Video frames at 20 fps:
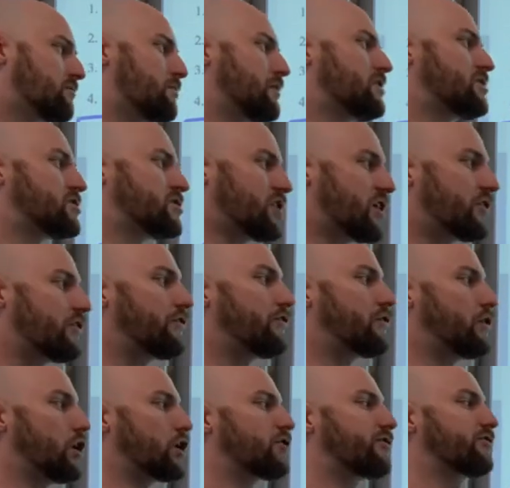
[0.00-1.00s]
But generally, if
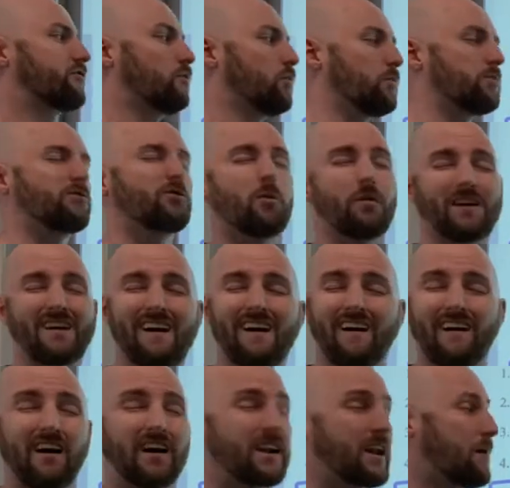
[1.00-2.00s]
you understood what was going on,